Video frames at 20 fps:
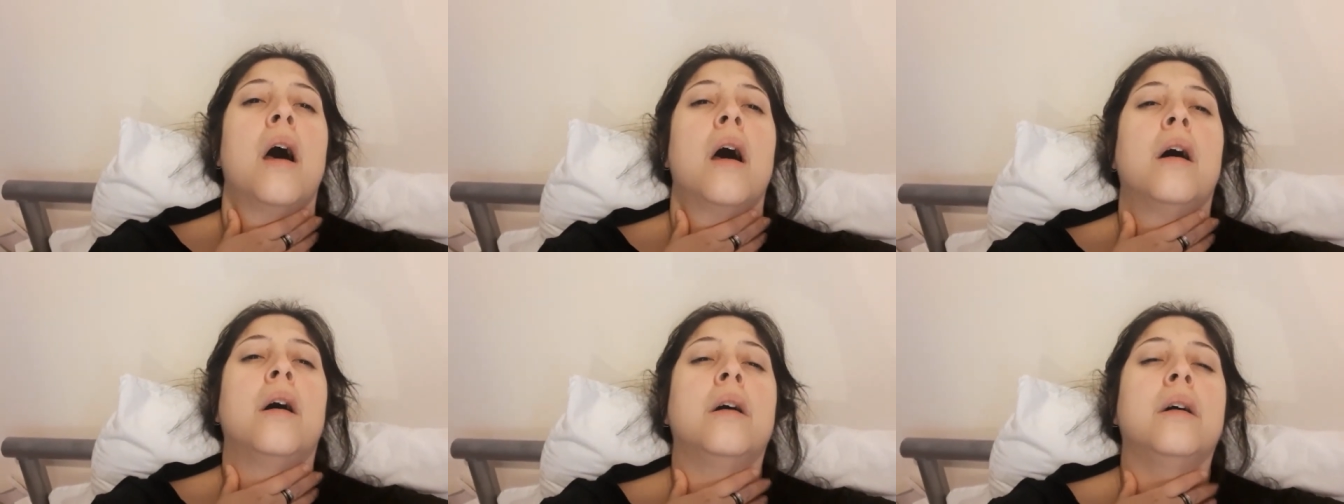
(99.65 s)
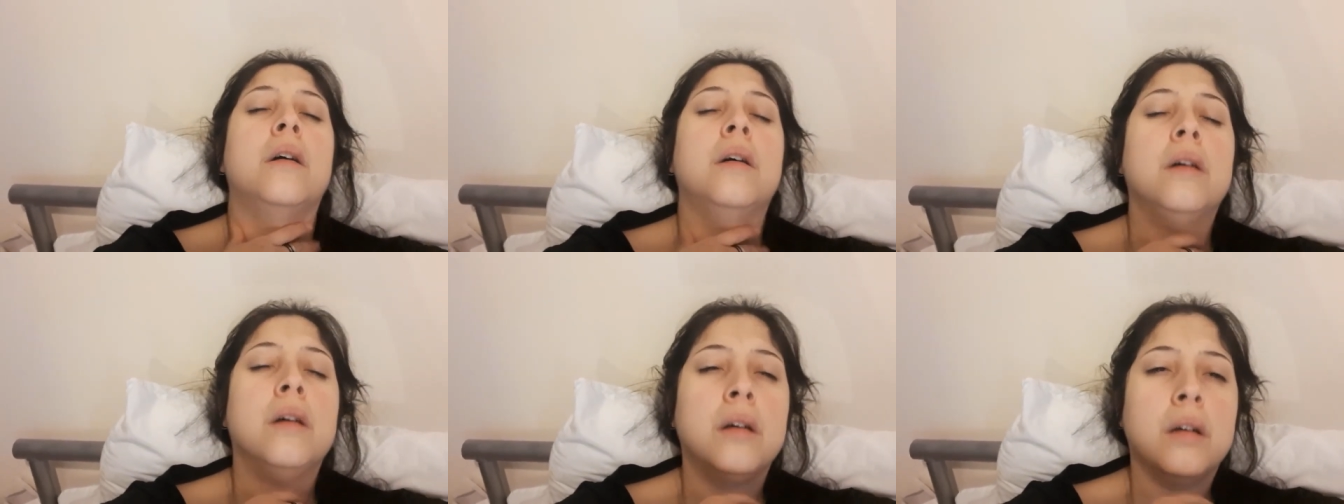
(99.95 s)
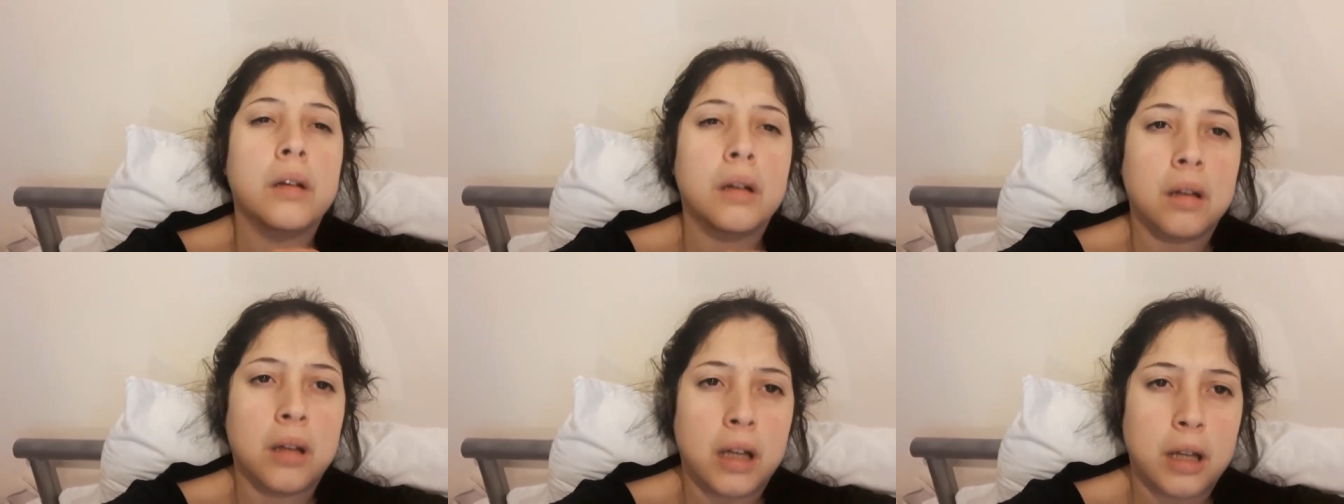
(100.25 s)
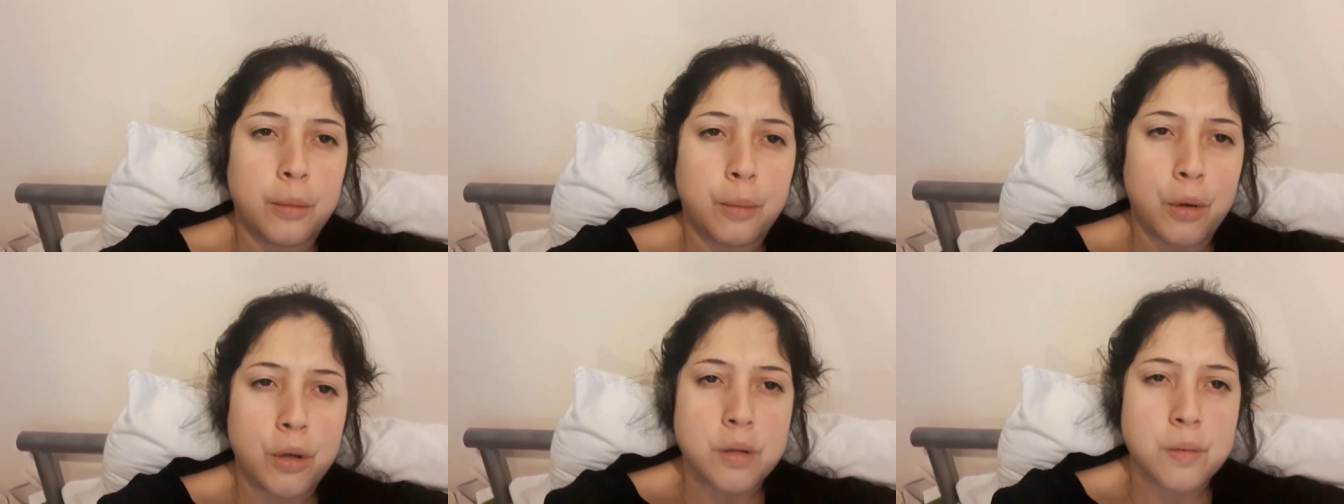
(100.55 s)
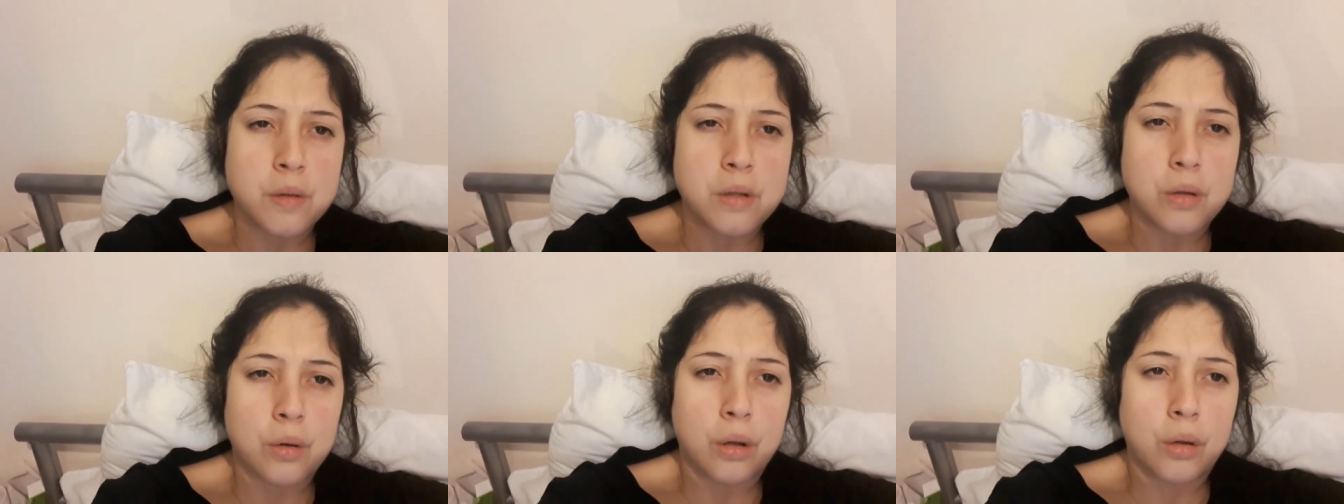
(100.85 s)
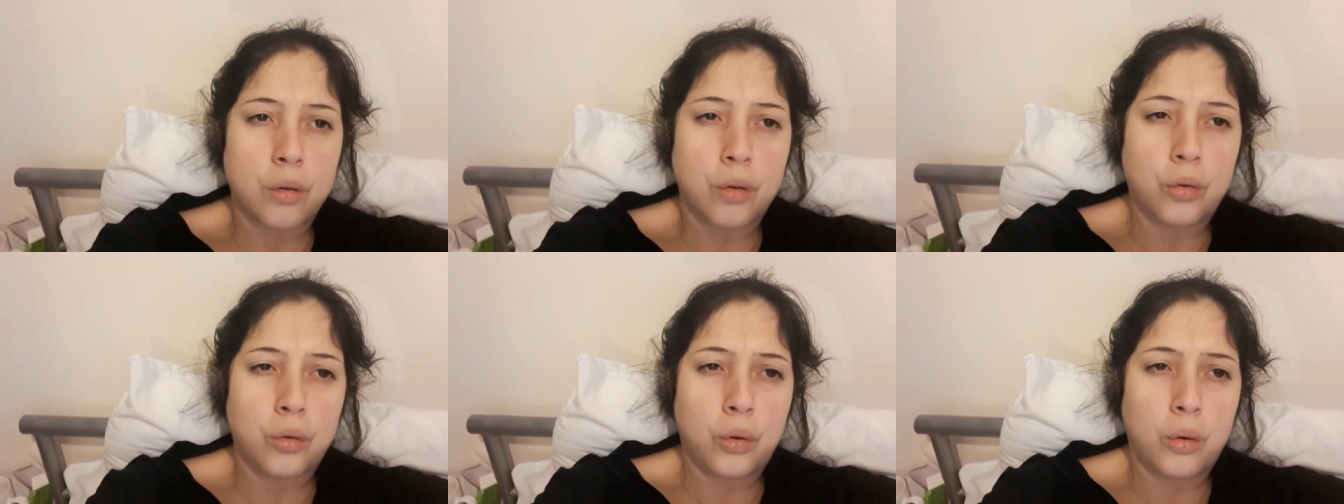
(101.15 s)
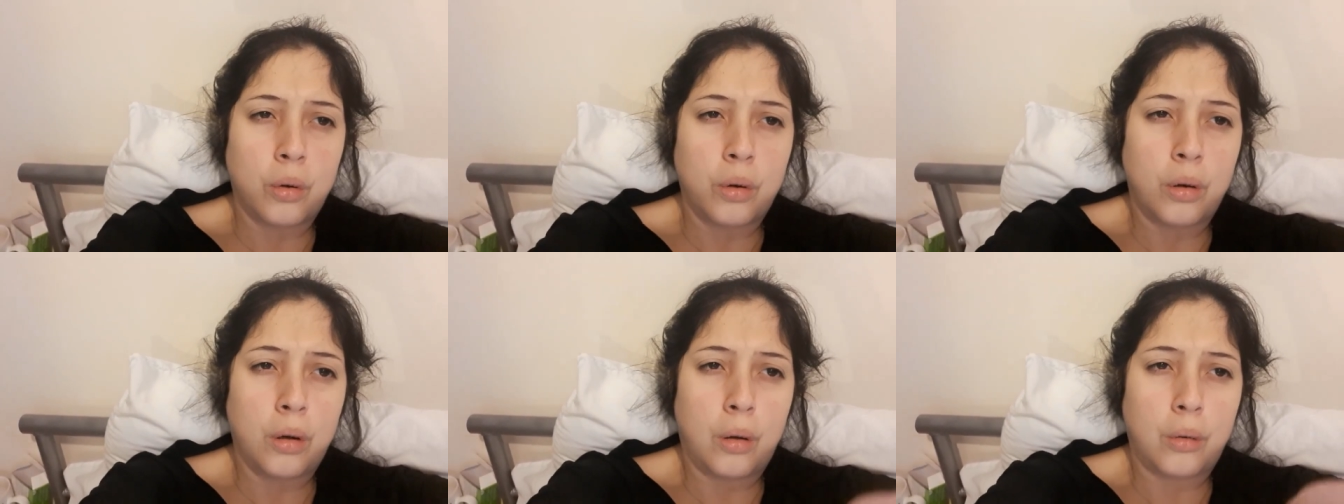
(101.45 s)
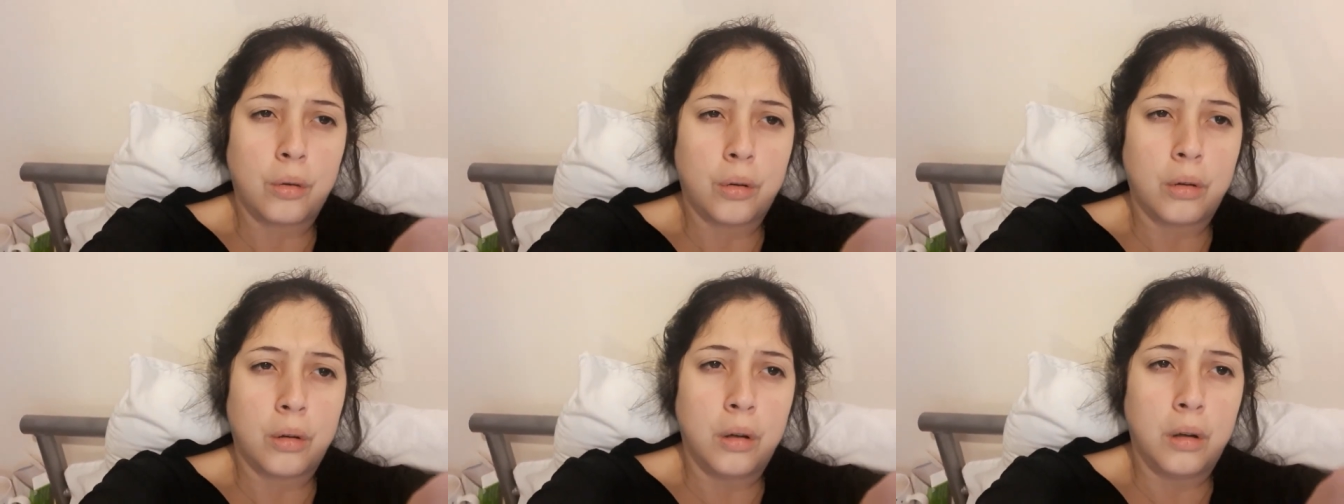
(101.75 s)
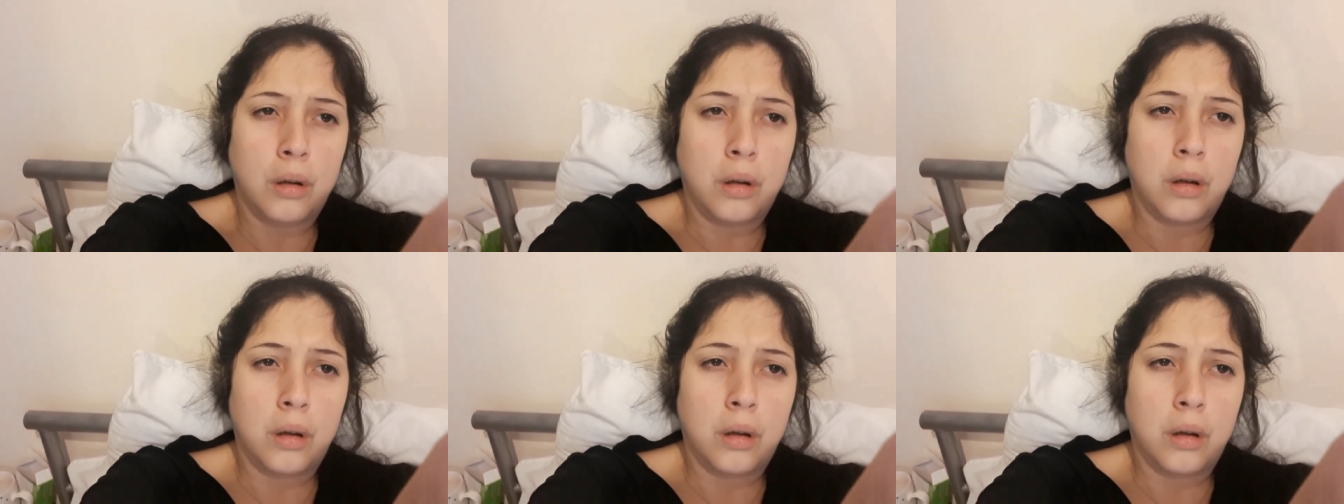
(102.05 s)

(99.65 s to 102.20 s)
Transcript: Oh, the postman's knocking on the door. Hold on.